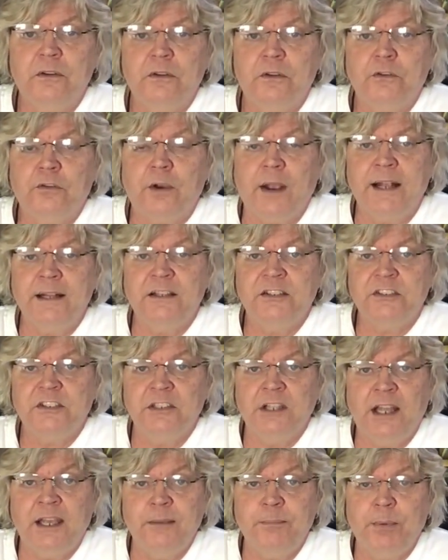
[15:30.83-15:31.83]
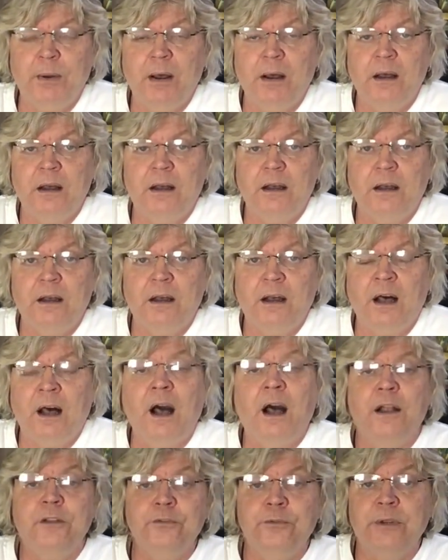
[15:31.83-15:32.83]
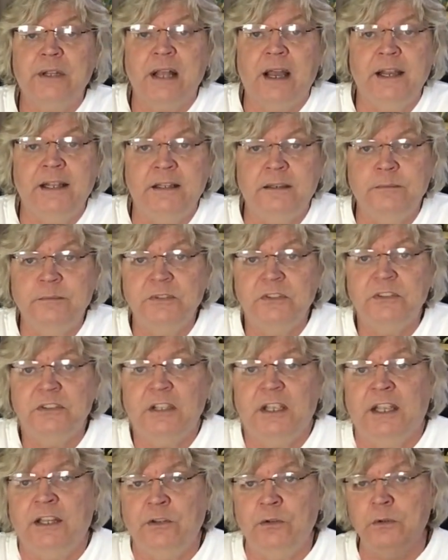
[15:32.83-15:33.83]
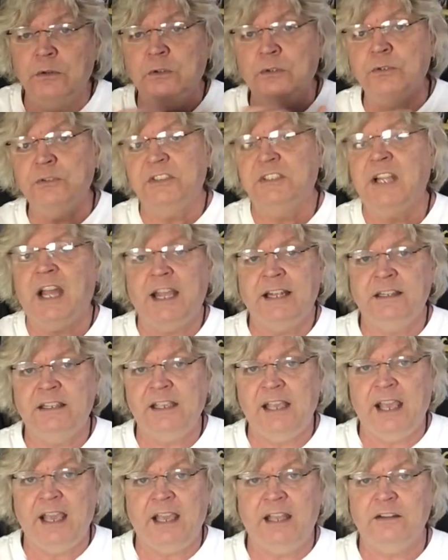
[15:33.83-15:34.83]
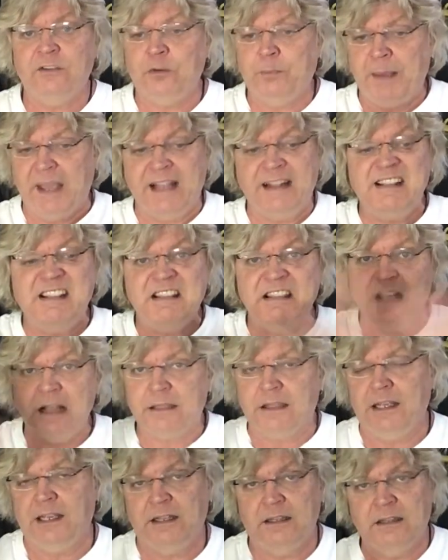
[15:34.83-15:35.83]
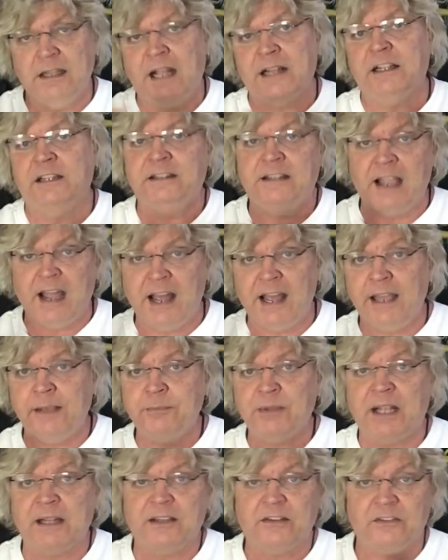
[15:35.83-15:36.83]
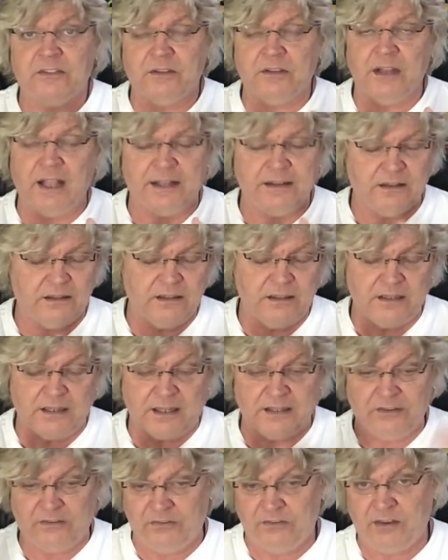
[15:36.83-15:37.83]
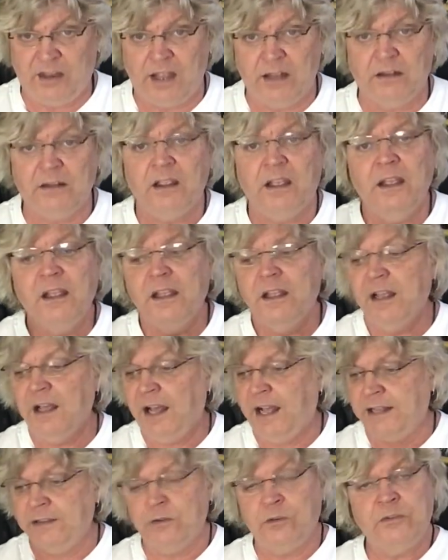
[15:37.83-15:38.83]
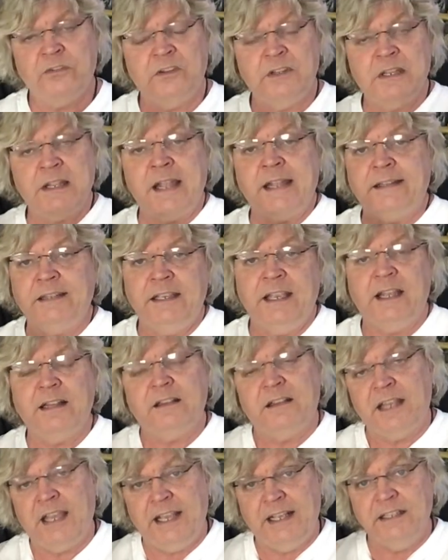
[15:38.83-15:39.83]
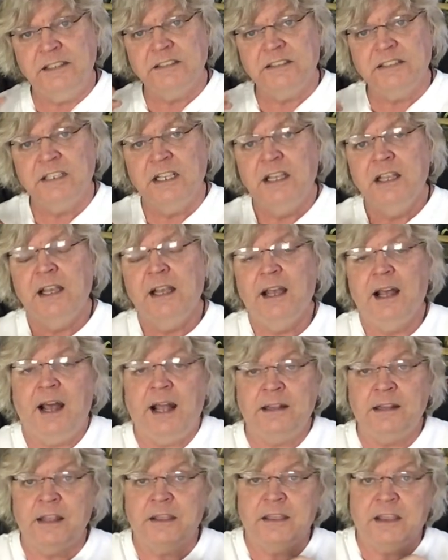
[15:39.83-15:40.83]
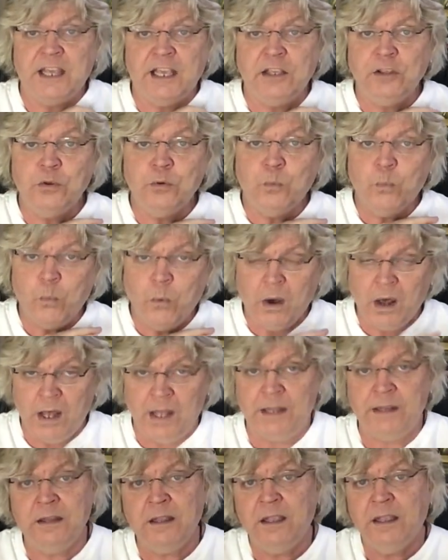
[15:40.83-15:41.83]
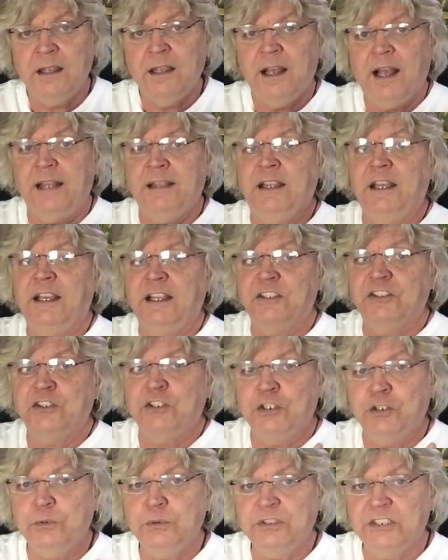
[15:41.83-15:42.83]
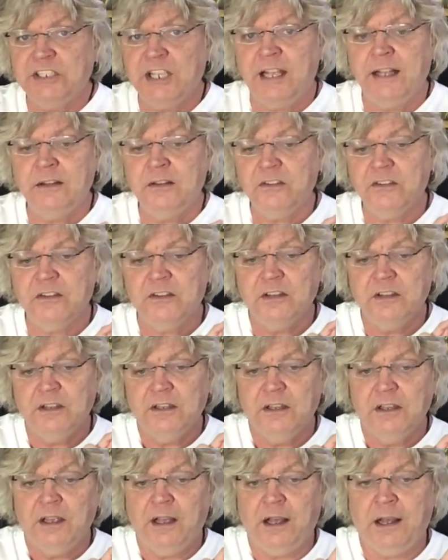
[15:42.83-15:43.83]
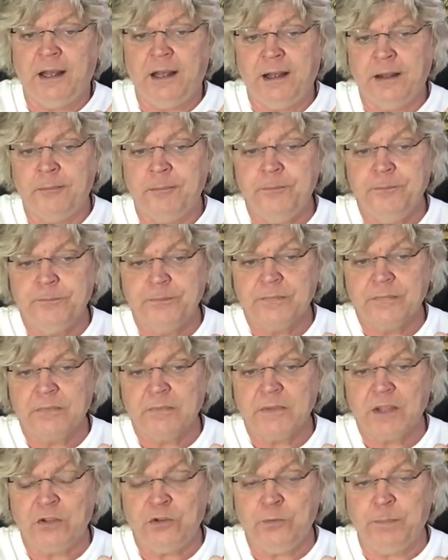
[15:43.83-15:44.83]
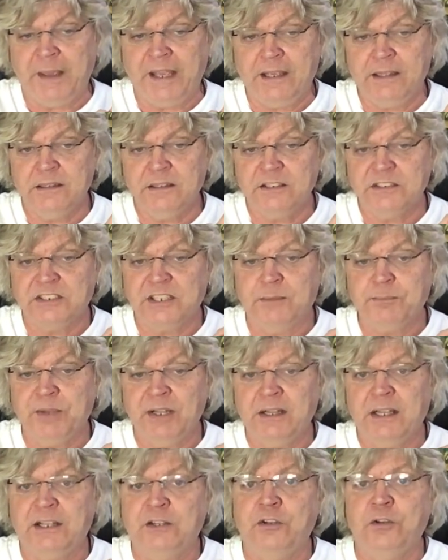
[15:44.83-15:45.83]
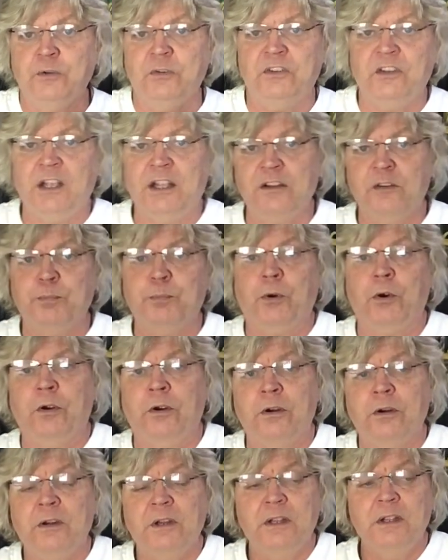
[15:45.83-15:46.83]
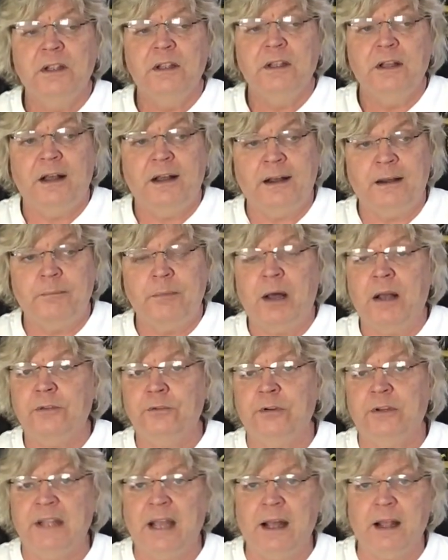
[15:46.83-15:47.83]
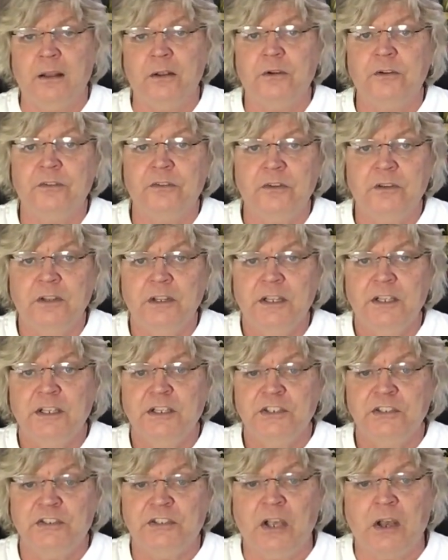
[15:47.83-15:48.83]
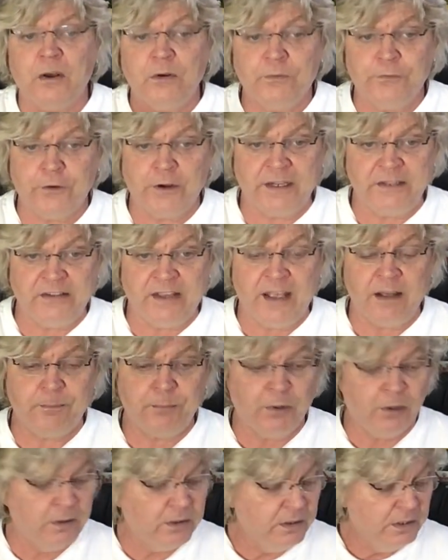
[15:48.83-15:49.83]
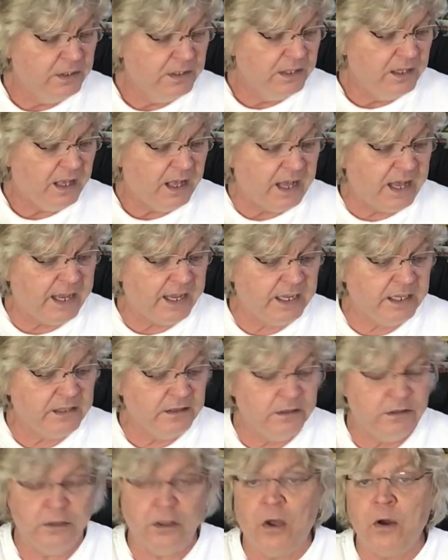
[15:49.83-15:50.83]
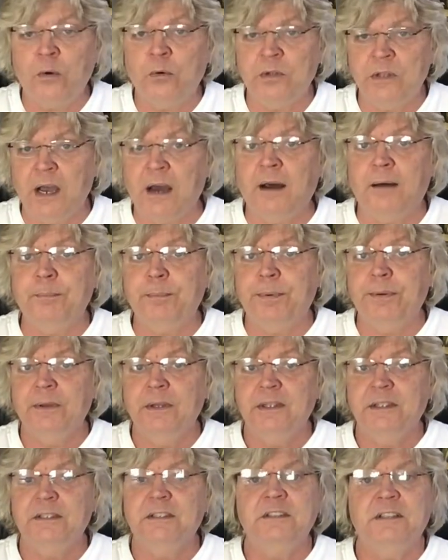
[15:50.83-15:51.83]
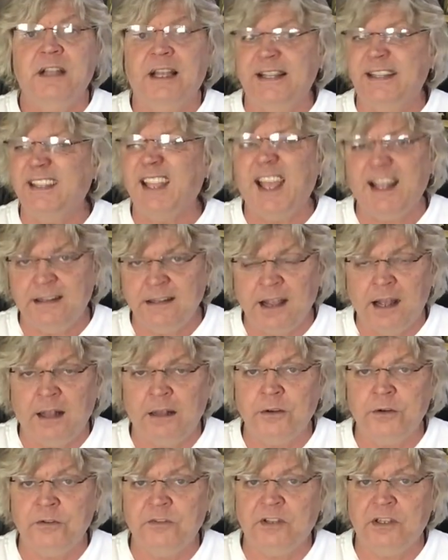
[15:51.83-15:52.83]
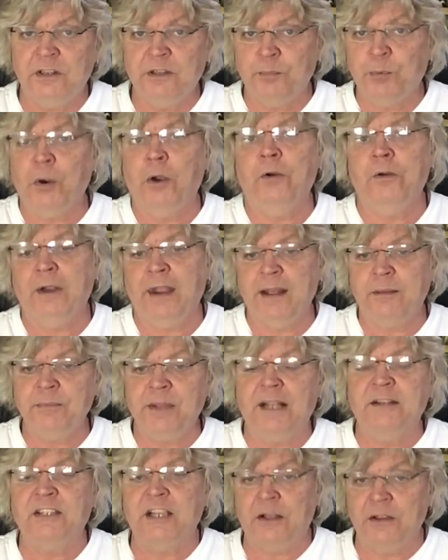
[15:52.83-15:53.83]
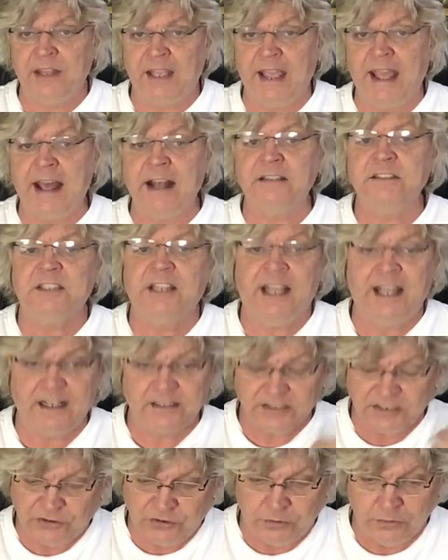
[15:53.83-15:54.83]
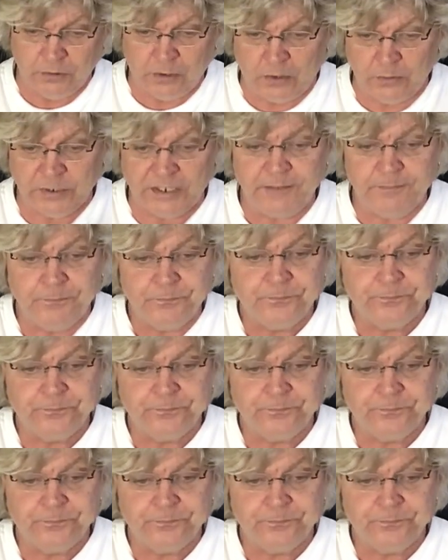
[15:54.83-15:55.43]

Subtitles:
try to snipe 100 items and you lose 98, you pay nothing, not a dime, not a cent on those 98 things. On the thing you won, I think it's 2 cents. You pay something like 2 cents per $100. So, for example, I load up like $10 in the program. That's how they ask. They ask that you load it.